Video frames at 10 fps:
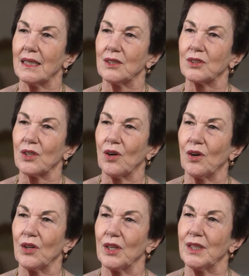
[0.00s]

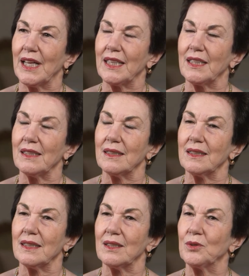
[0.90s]
So that
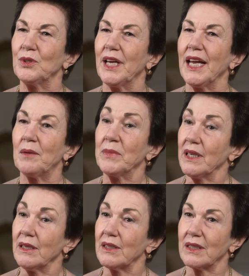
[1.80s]
today I'm
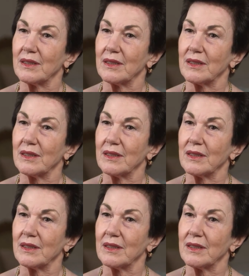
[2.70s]
here,